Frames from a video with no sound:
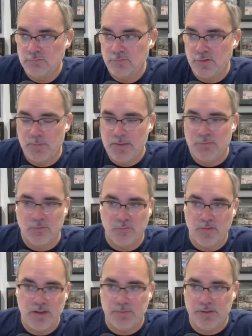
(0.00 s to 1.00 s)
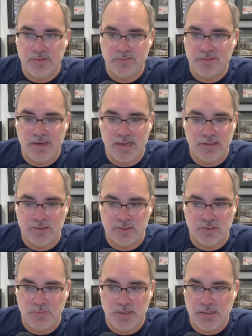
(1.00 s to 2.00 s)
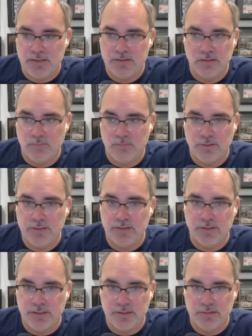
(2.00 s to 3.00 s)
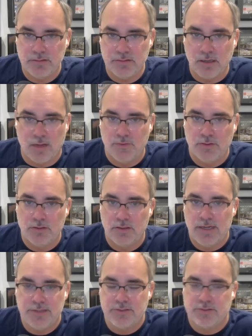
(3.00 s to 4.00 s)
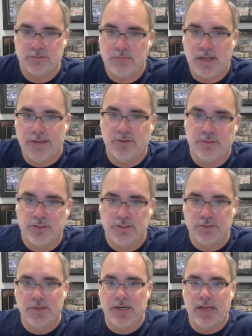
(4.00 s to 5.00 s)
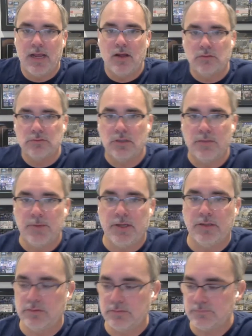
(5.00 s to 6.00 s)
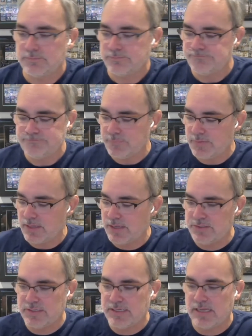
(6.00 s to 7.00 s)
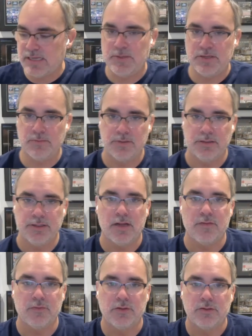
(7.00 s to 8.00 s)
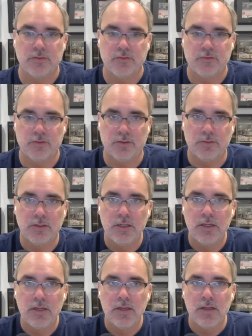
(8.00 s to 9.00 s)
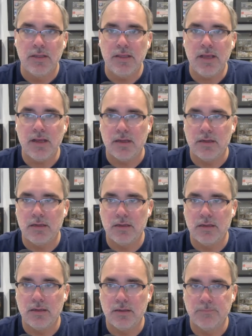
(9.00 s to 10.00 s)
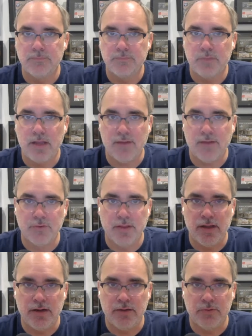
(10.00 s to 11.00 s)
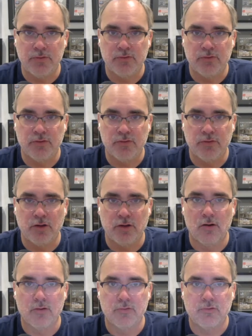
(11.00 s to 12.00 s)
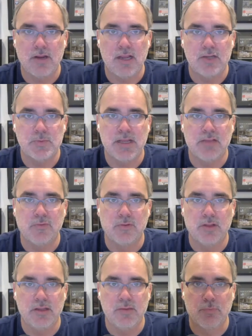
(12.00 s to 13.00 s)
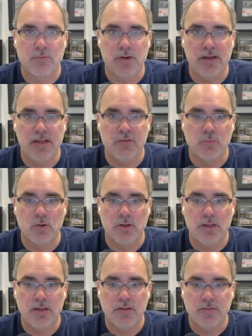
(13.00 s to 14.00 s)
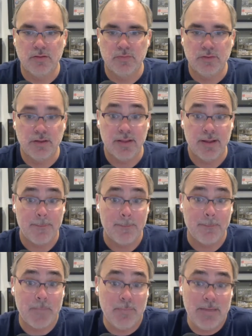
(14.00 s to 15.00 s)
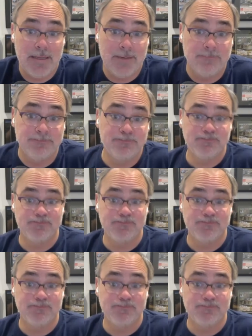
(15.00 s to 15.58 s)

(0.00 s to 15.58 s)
for the people with families, it had to just be completely awful. I just I couldn't do it now. I mean, it just had to be completely awful. So yeah, um, after that, it was just a hard crash. But as for like brains working and stuff like that, I mean,